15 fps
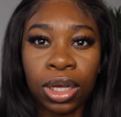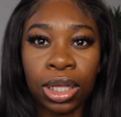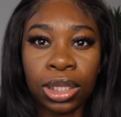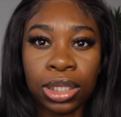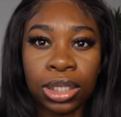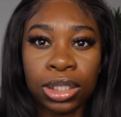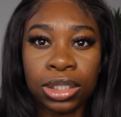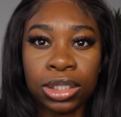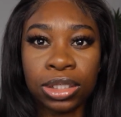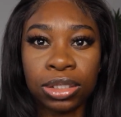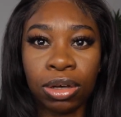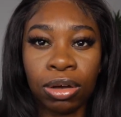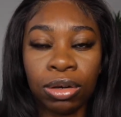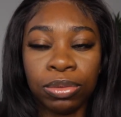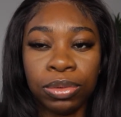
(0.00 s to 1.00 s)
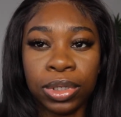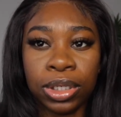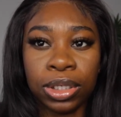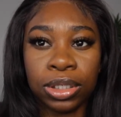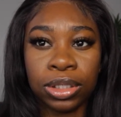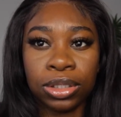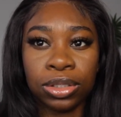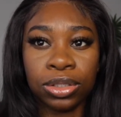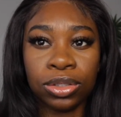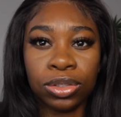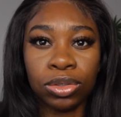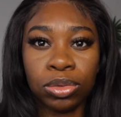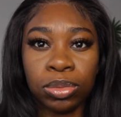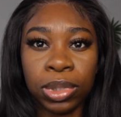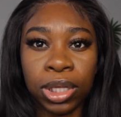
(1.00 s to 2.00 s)
I think this is all the way
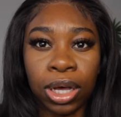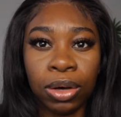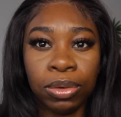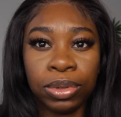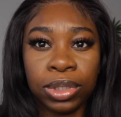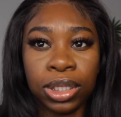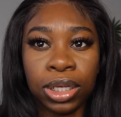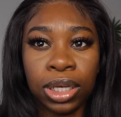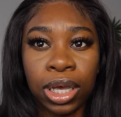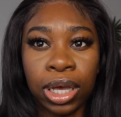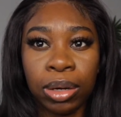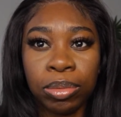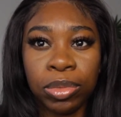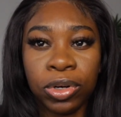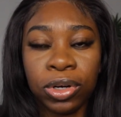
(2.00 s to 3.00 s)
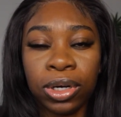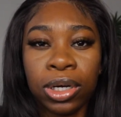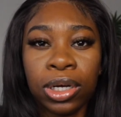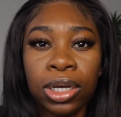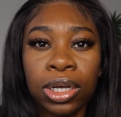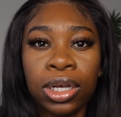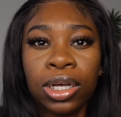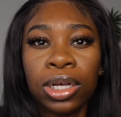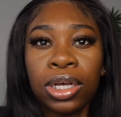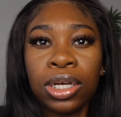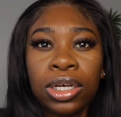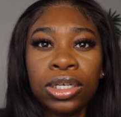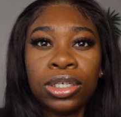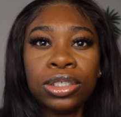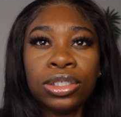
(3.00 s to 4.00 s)
zoomed out with the camera.
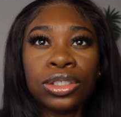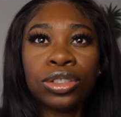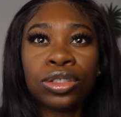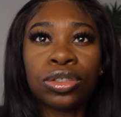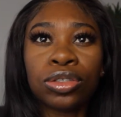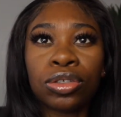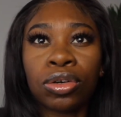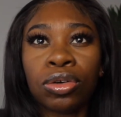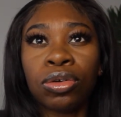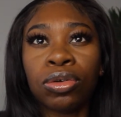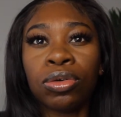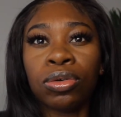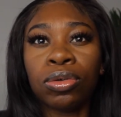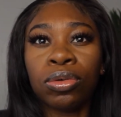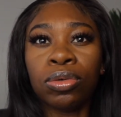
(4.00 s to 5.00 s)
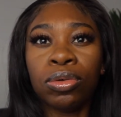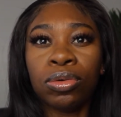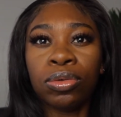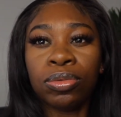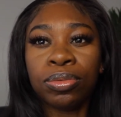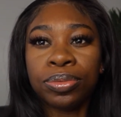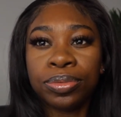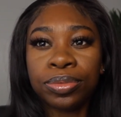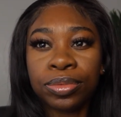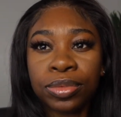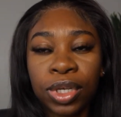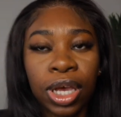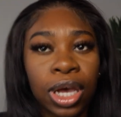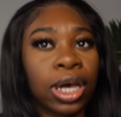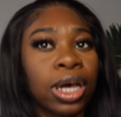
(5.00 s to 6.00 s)
So
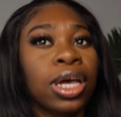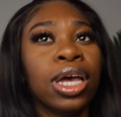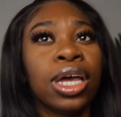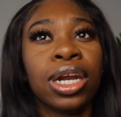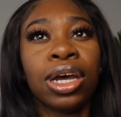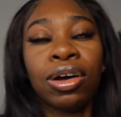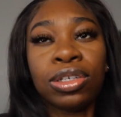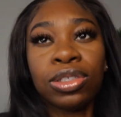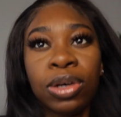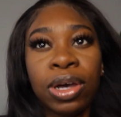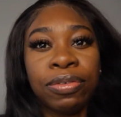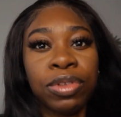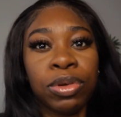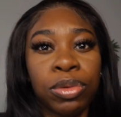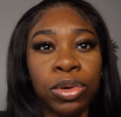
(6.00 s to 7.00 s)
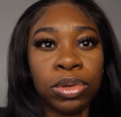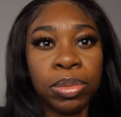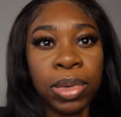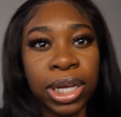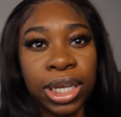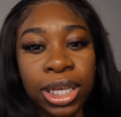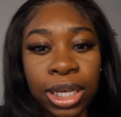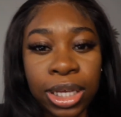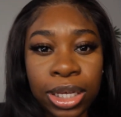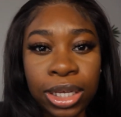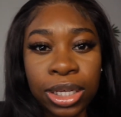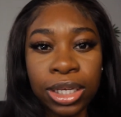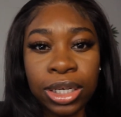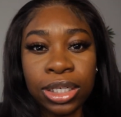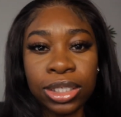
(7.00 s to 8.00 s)
yeah, and I also have the Rode mic
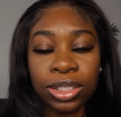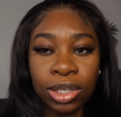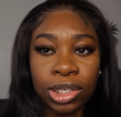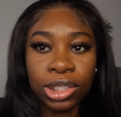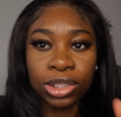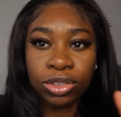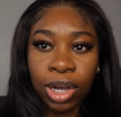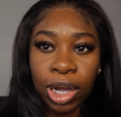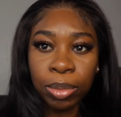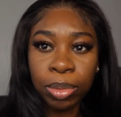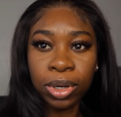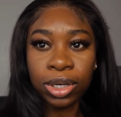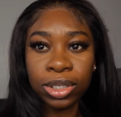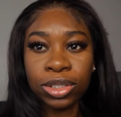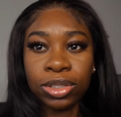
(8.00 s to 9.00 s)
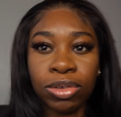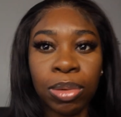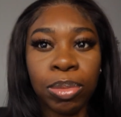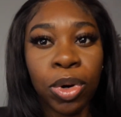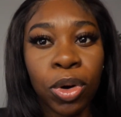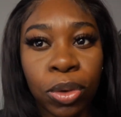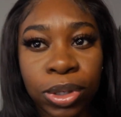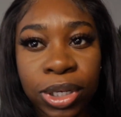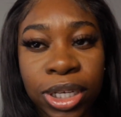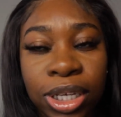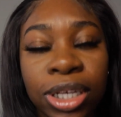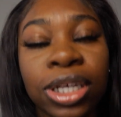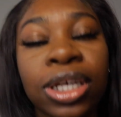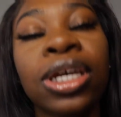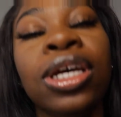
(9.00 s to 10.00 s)
and it's on the tripod, so I'm holding
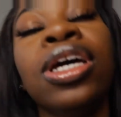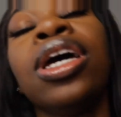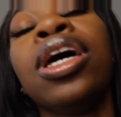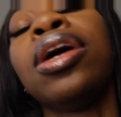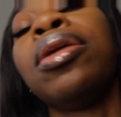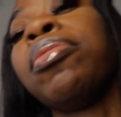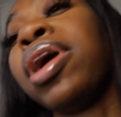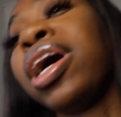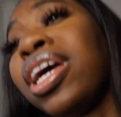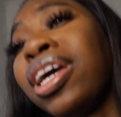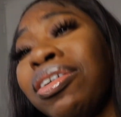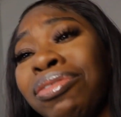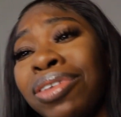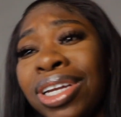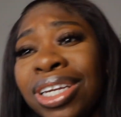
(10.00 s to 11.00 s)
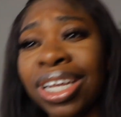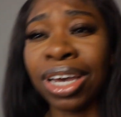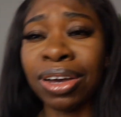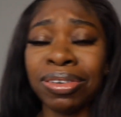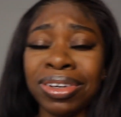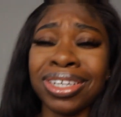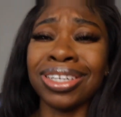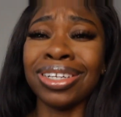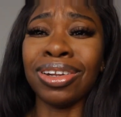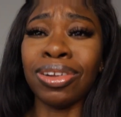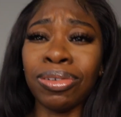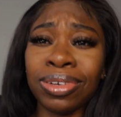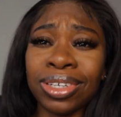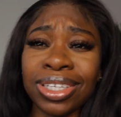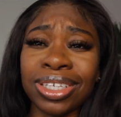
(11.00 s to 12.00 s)
it in my hand right now, and
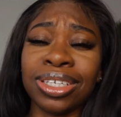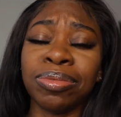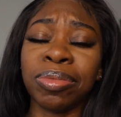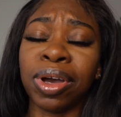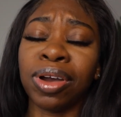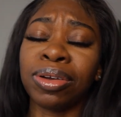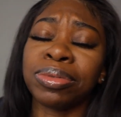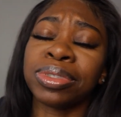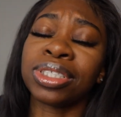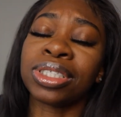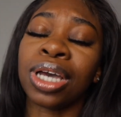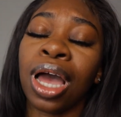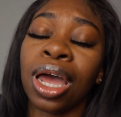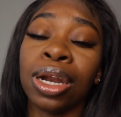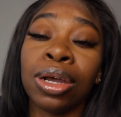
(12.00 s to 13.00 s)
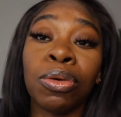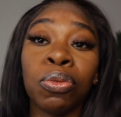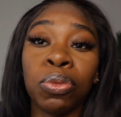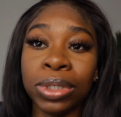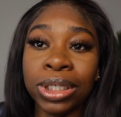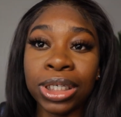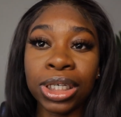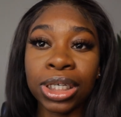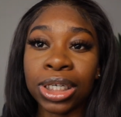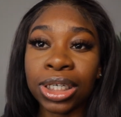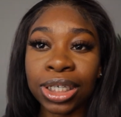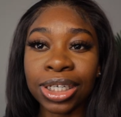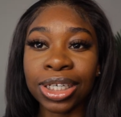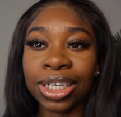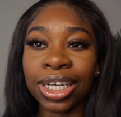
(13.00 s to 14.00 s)
low-key my arms is kind of weak.
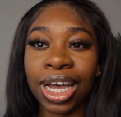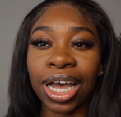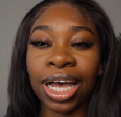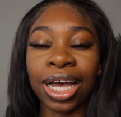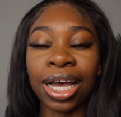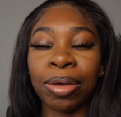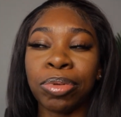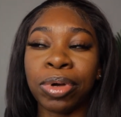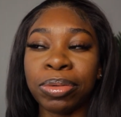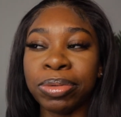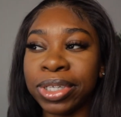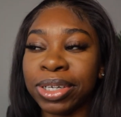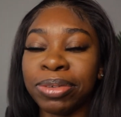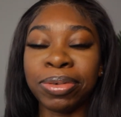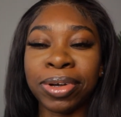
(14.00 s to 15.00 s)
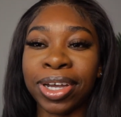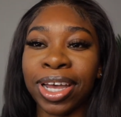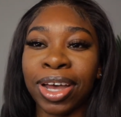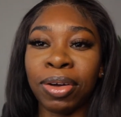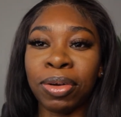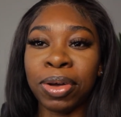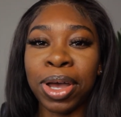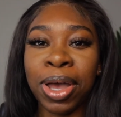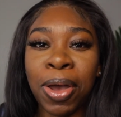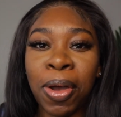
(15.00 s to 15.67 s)
I probably need to work out,